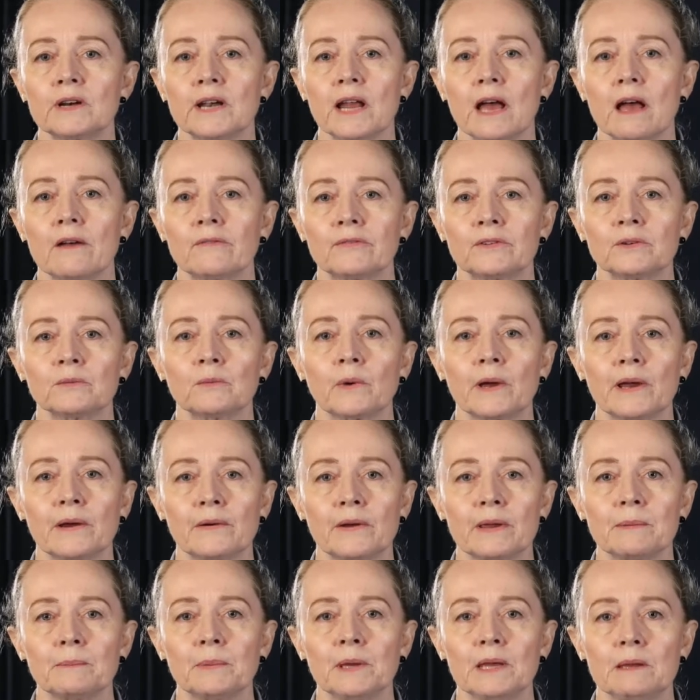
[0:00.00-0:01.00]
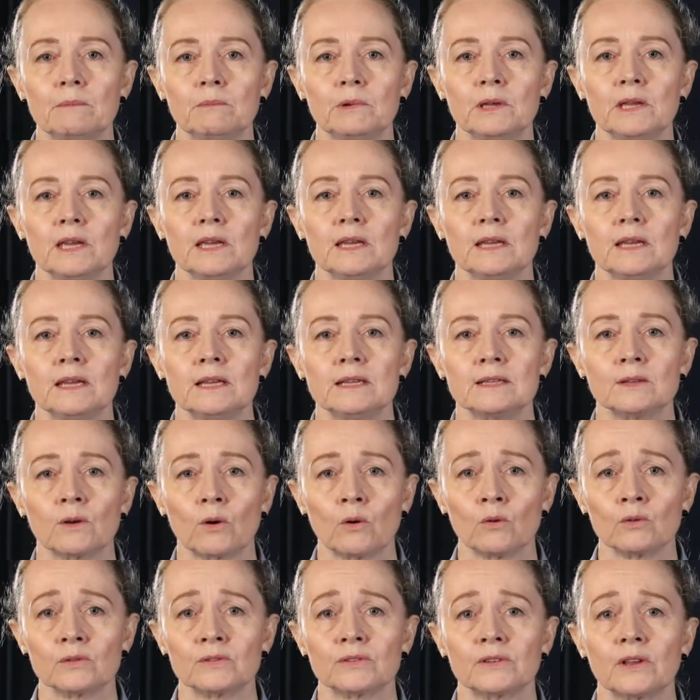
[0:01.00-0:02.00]
and after wearing PPE is
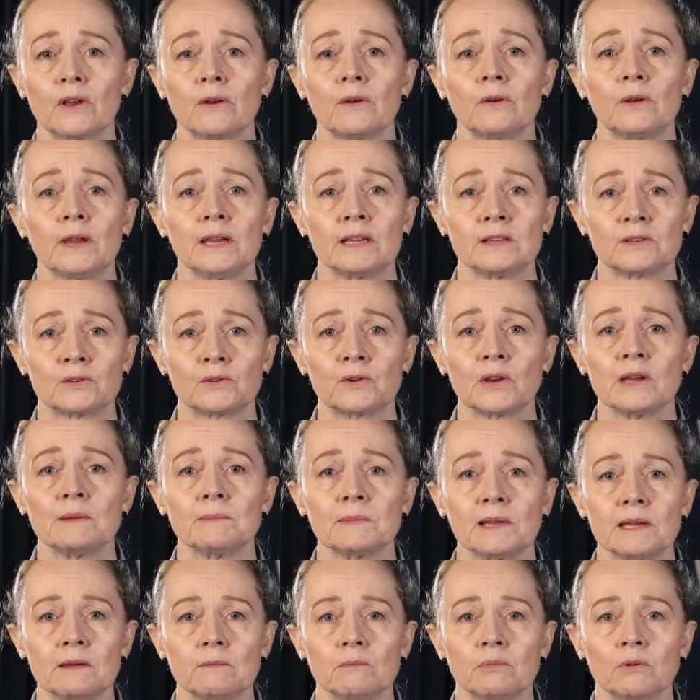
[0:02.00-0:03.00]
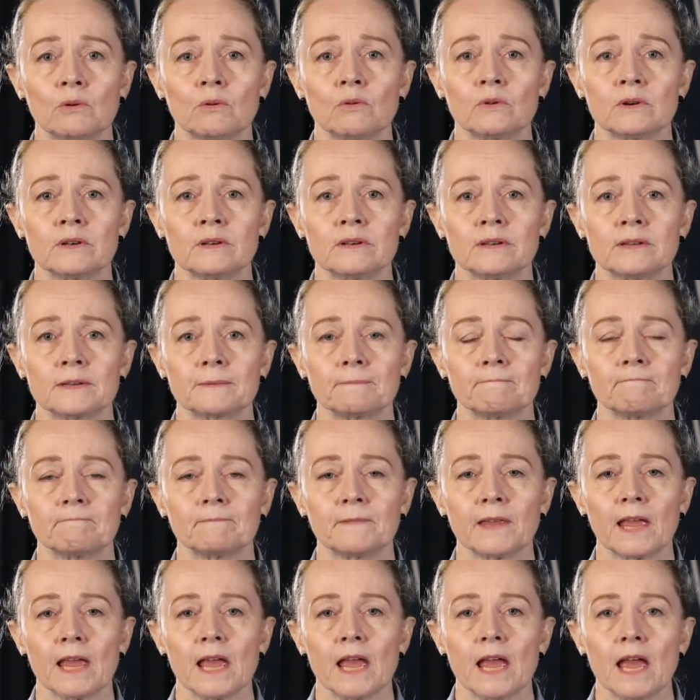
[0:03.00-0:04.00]
also extremely important.
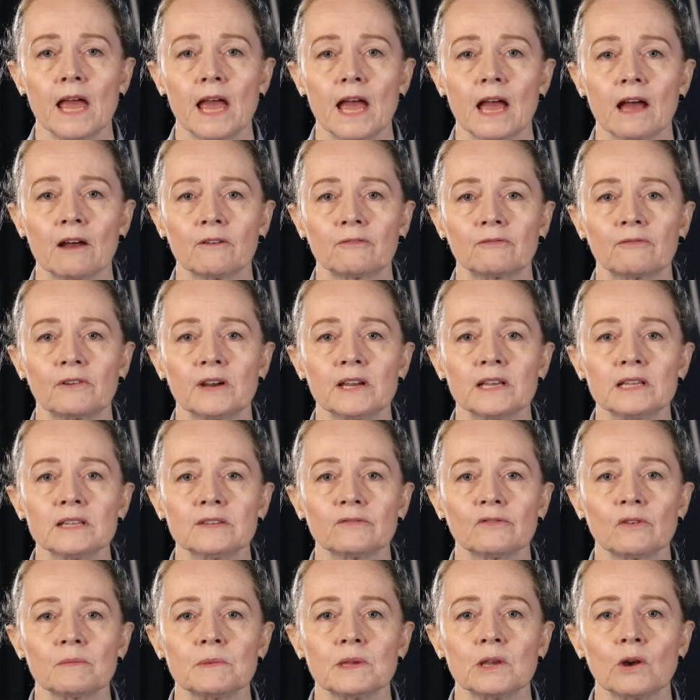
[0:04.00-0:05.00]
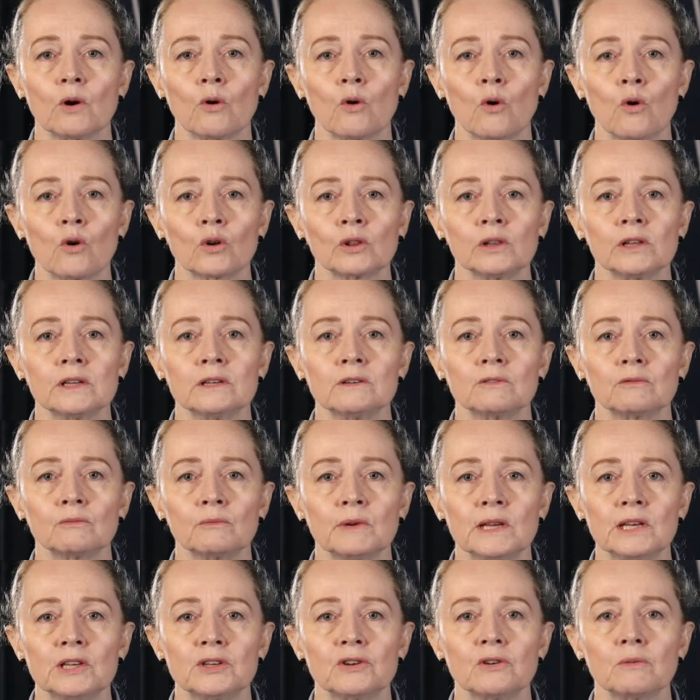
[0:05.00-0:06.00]
Our friends from the Auckland
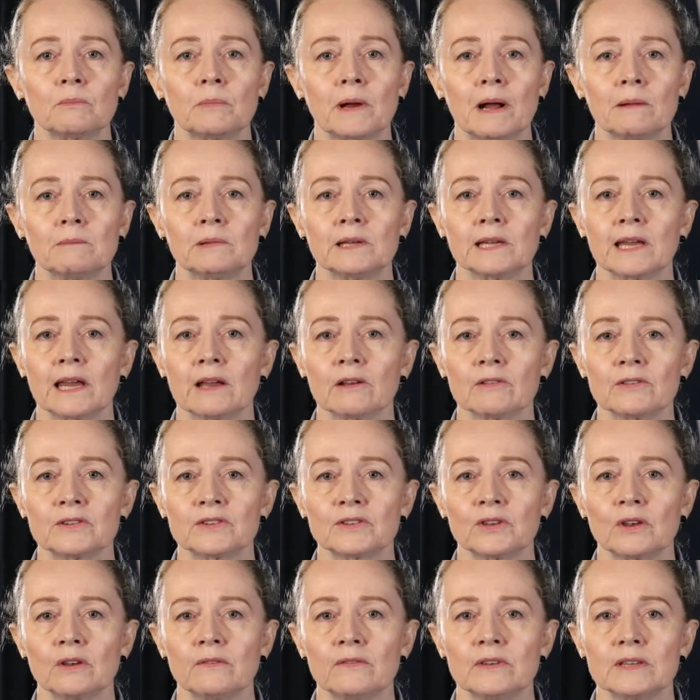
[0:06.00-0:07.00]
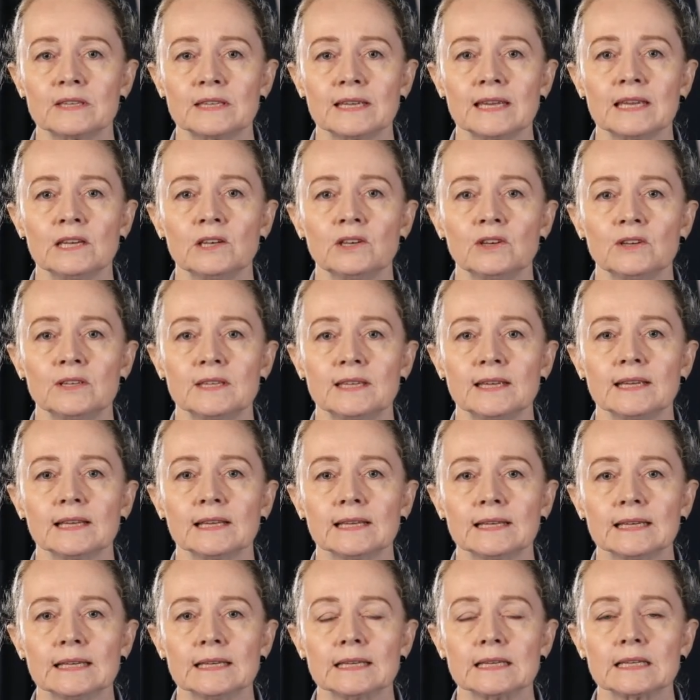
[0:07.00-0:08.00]
Regional Public Health Service in New
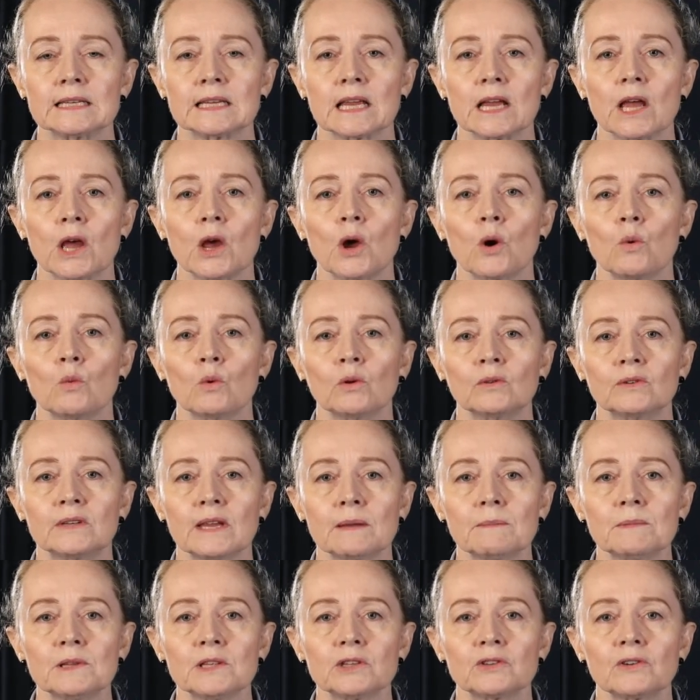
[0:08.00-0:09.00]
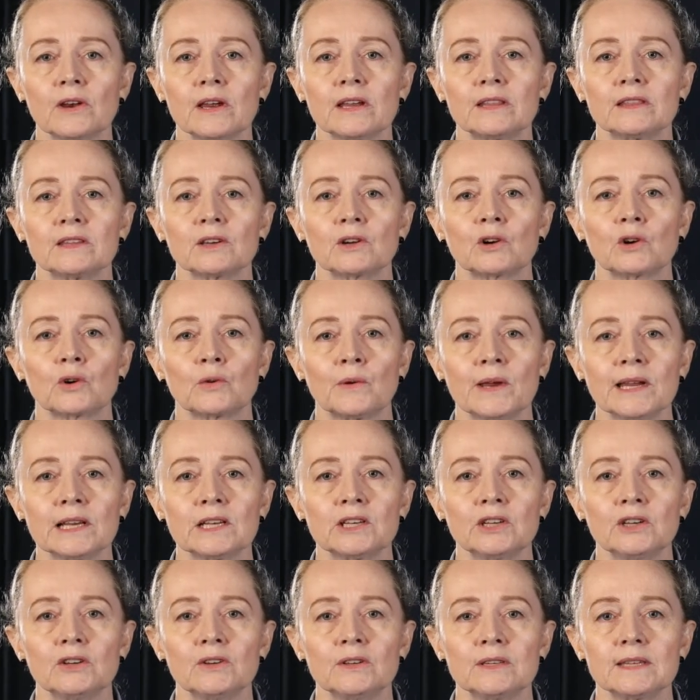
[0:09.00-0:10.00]
Zealand will demonstrate the
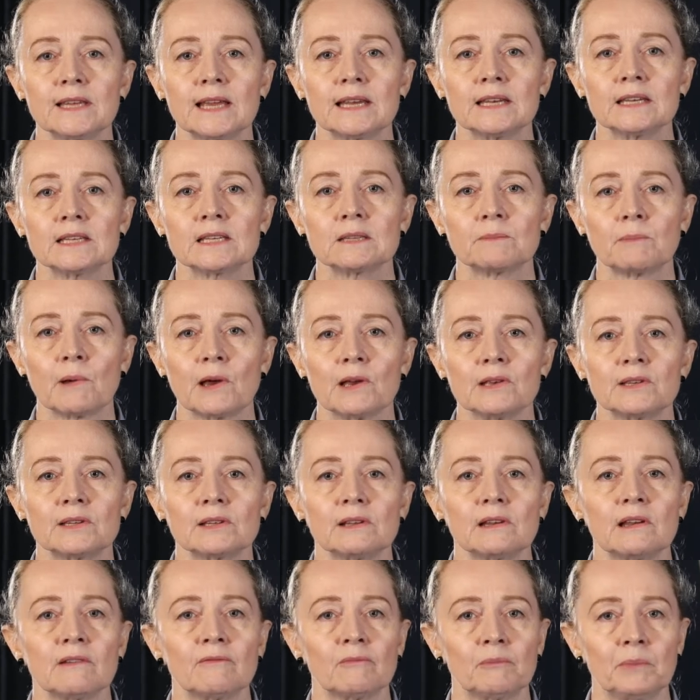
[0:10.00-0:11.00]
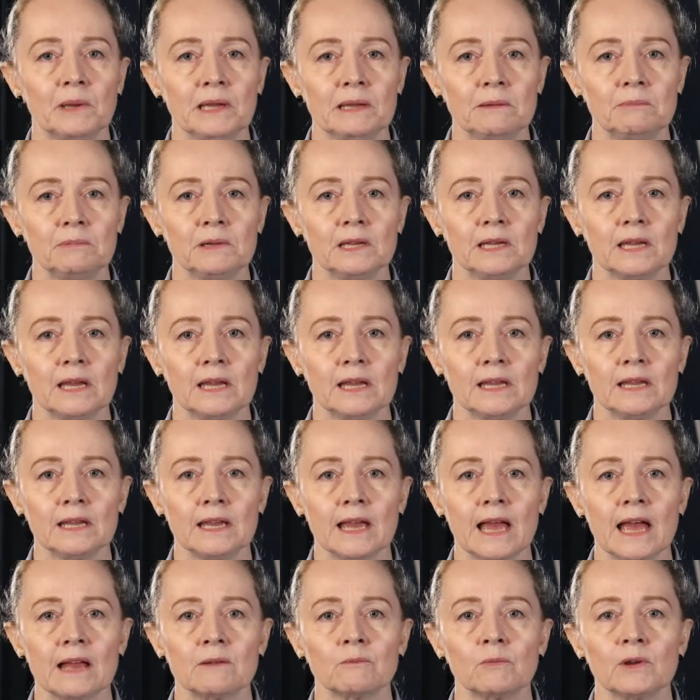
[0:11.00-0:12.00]
correct use and disposal of
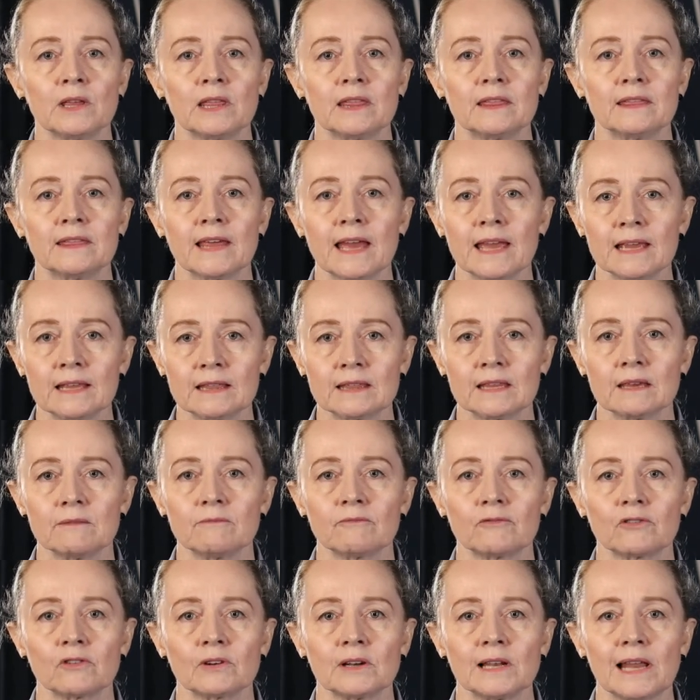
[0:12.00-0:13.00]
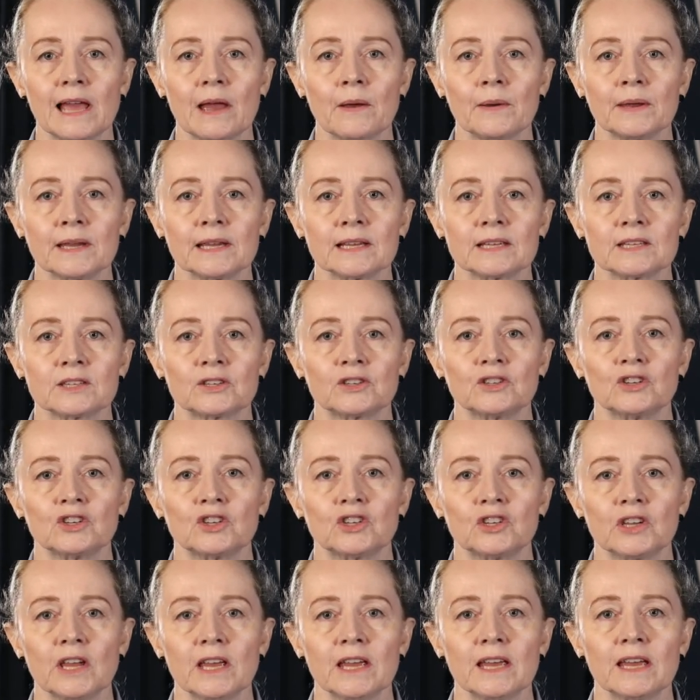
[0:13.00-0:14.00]
PPE, and we thank them for allowing us to
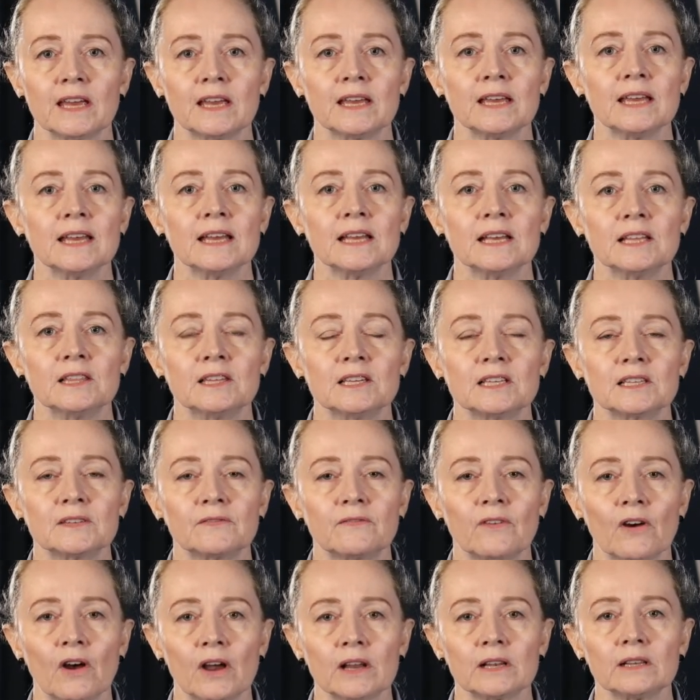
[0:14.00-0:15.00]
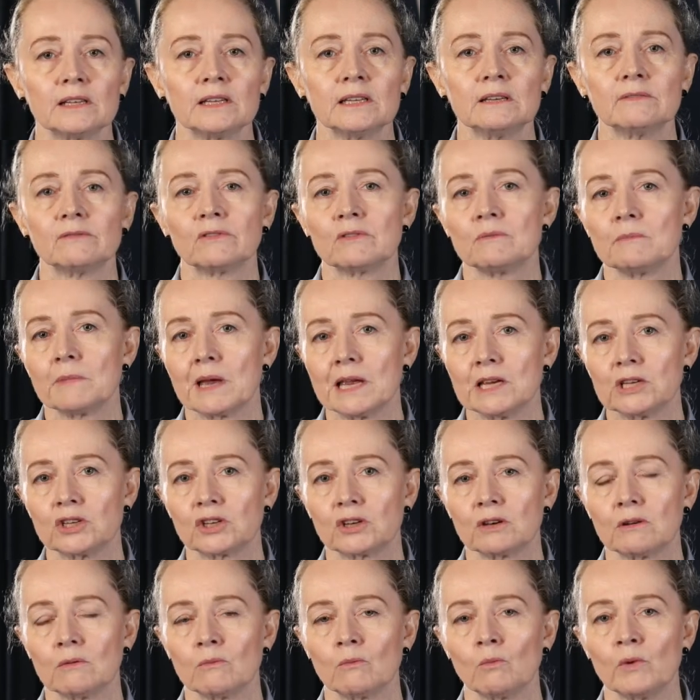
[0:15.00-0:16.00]
share this vital
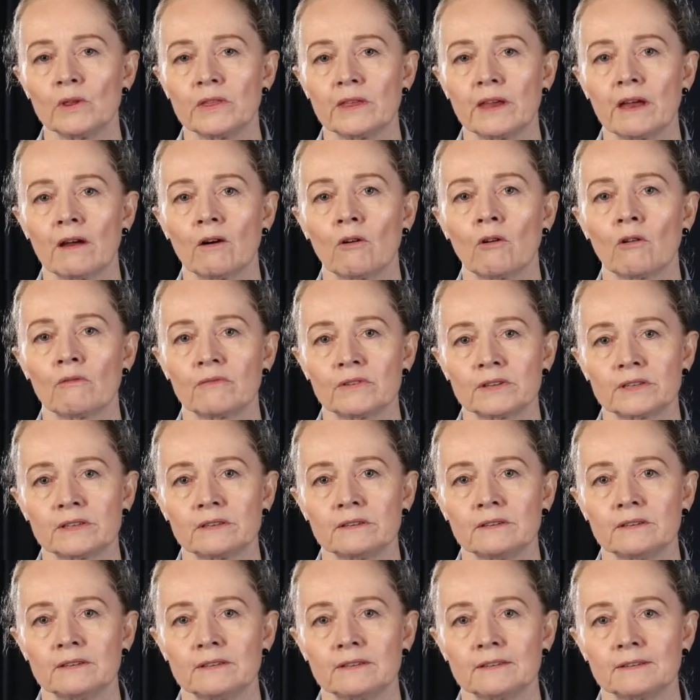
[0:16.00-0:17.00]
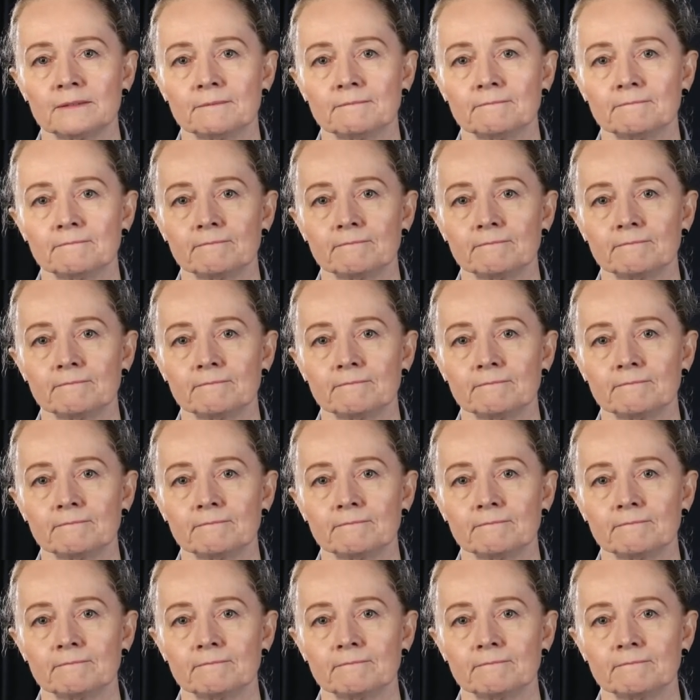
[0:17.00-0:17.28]
information with our officers.